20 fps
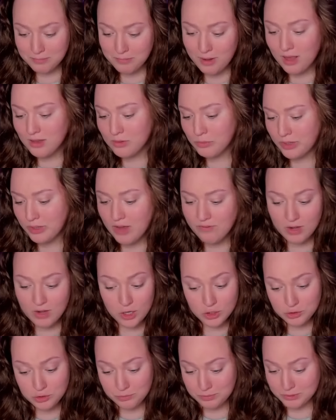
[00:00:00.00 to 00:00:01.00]
But we have
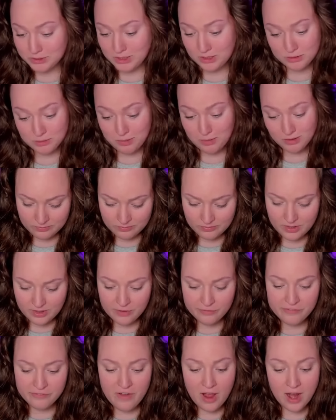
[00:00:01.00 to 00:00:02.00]
100% smarts. Now,
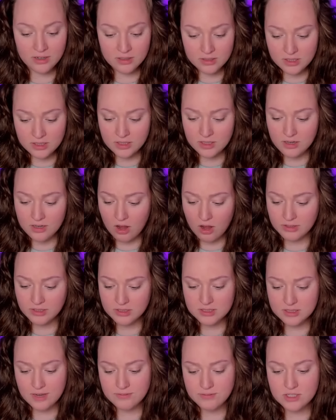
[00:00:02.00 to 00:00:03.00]
finally, all
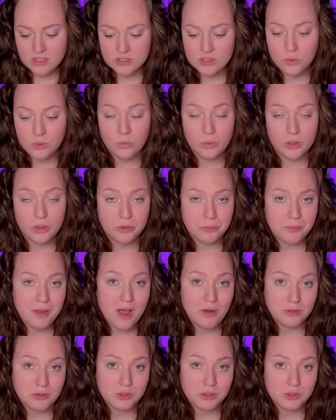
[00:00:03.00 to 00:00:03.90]
that's left is the willpower